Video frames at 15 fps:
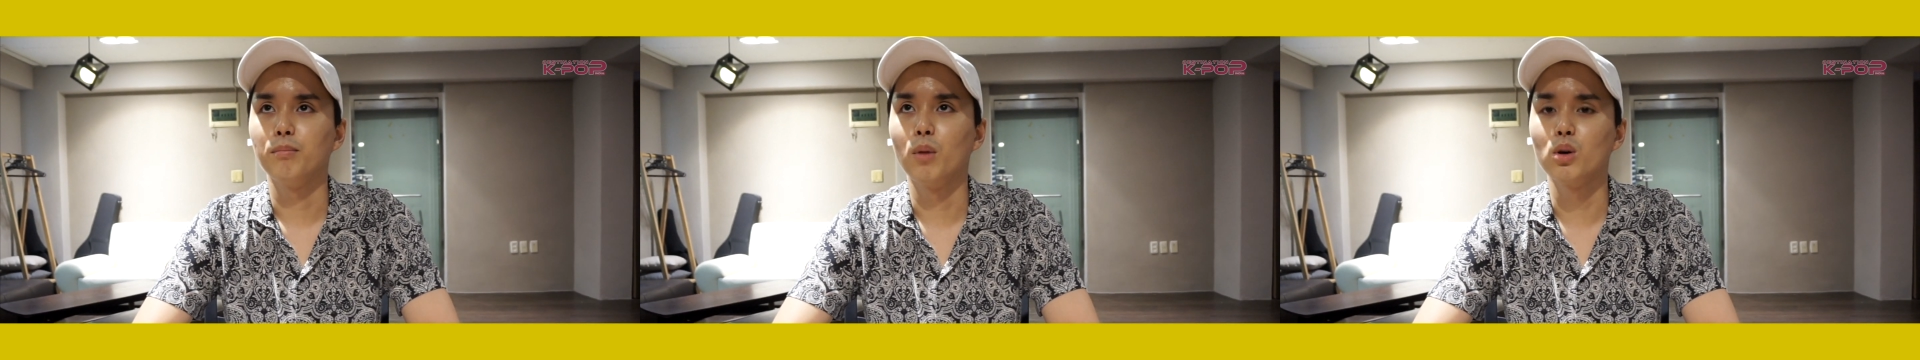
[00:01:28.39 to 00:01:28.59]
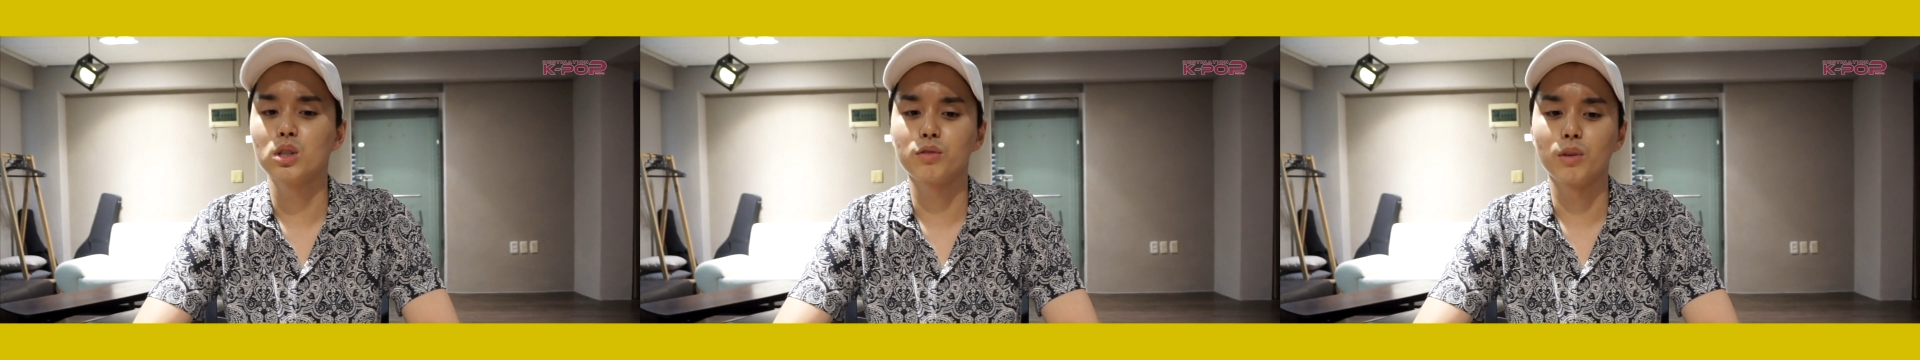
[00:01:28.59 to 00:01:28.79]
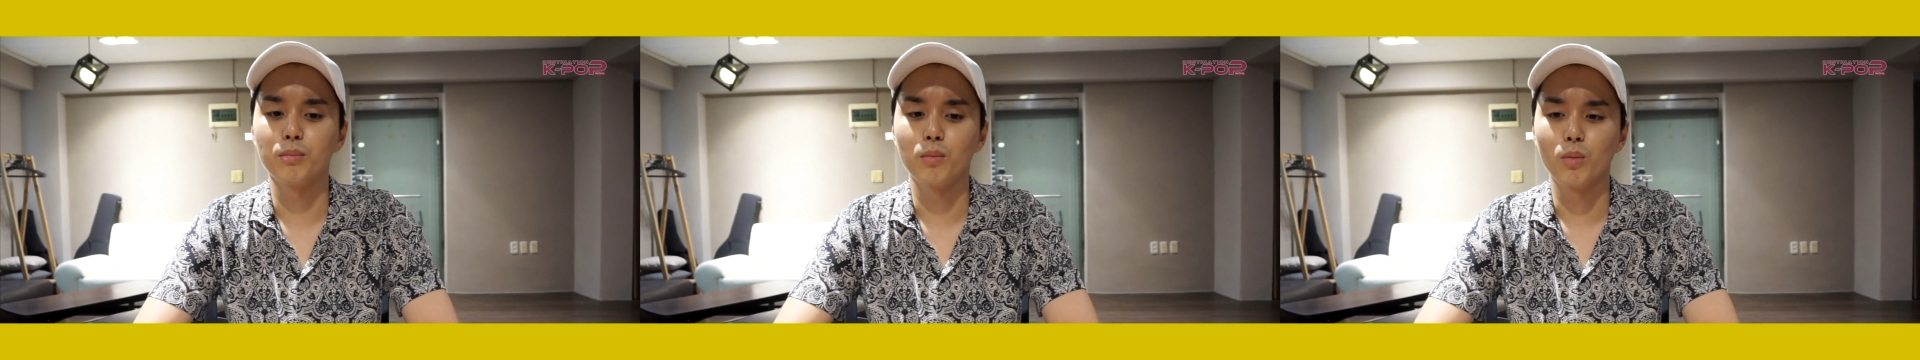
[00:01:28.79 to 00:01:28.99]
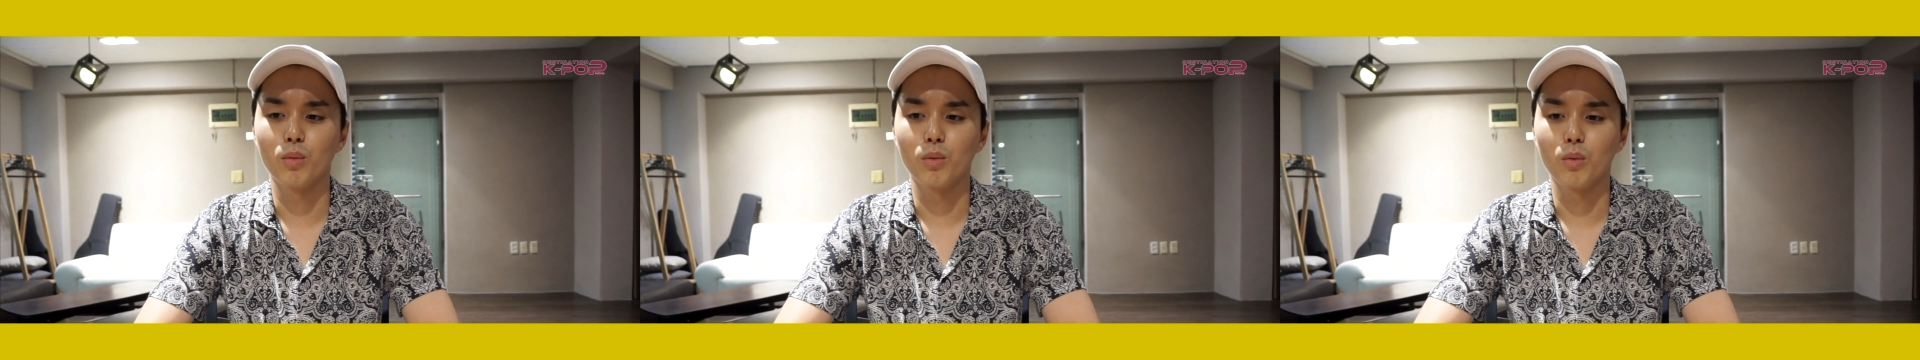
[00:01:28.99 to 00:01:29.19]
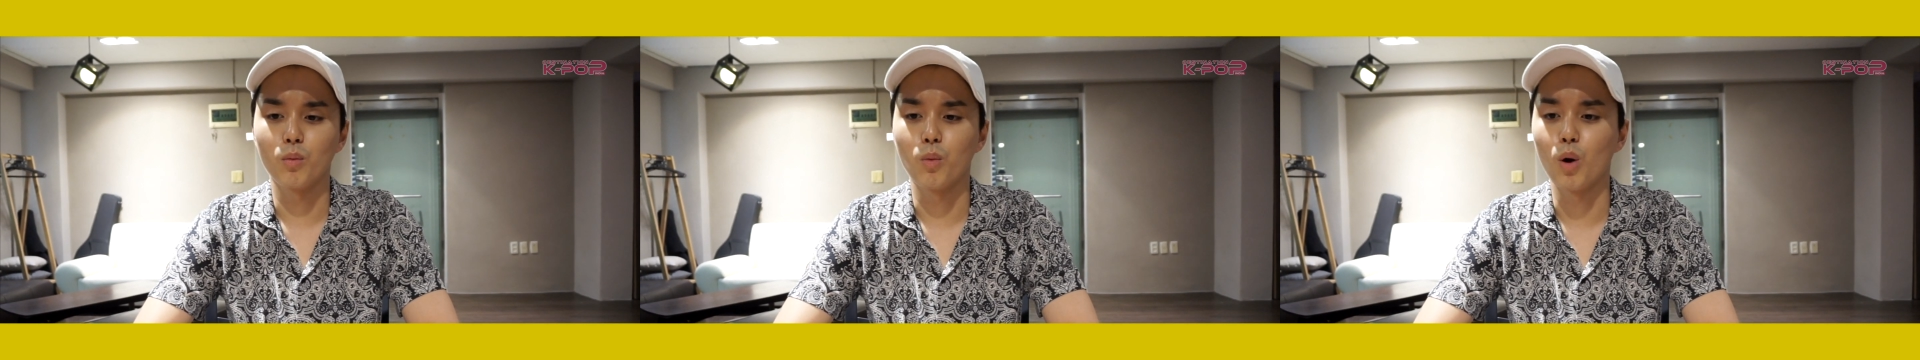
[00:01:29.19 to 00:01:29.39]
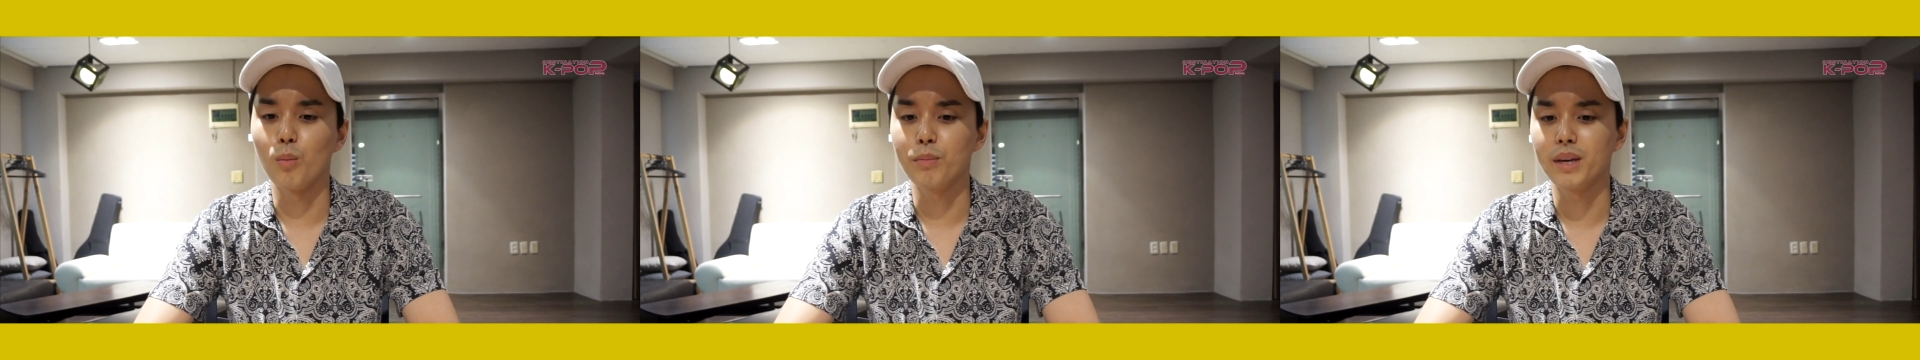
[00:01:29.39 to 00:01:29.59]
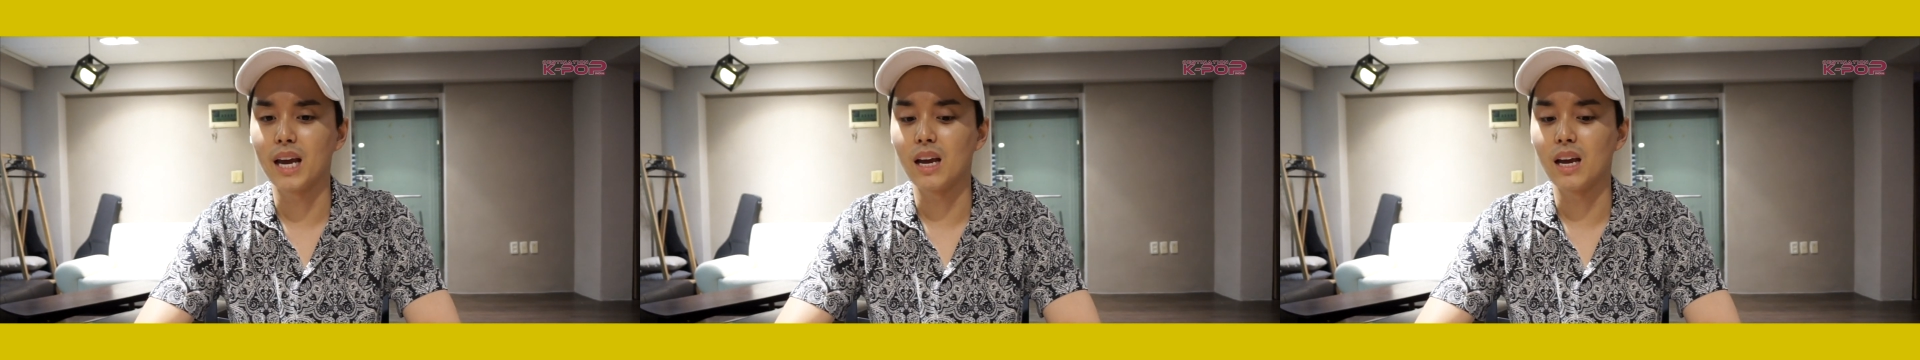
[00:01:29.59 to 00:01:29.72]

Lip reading: most of them won't